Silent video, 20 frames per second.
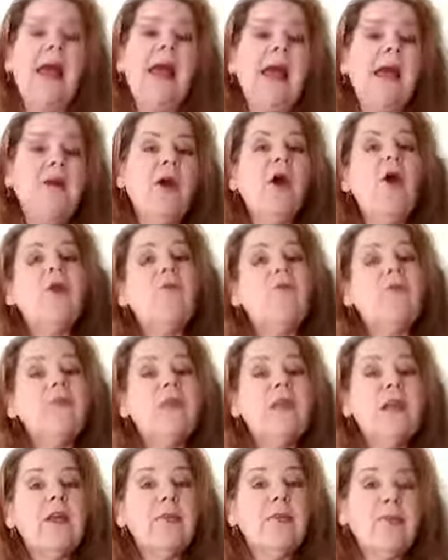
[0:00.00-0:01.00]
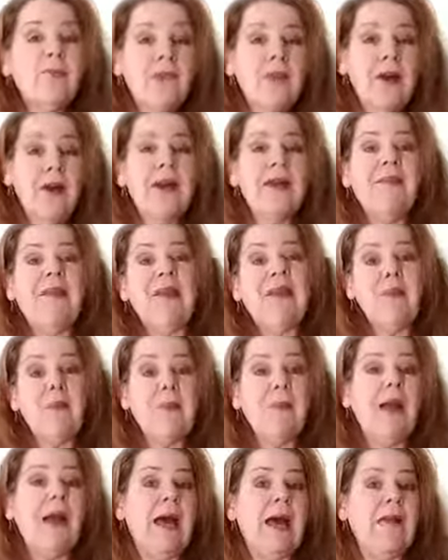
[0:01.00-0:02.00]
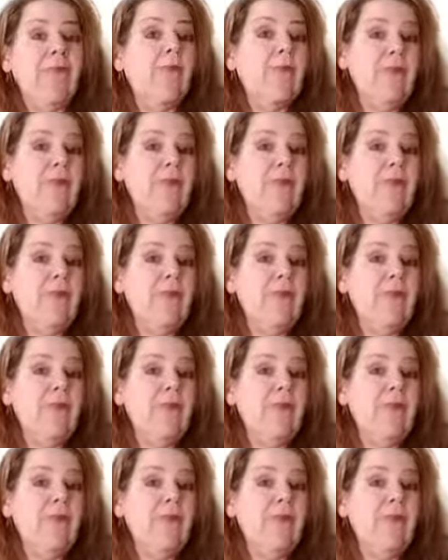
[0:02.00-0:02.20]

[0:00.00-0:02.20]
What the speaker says: And hopefully you will find that your pet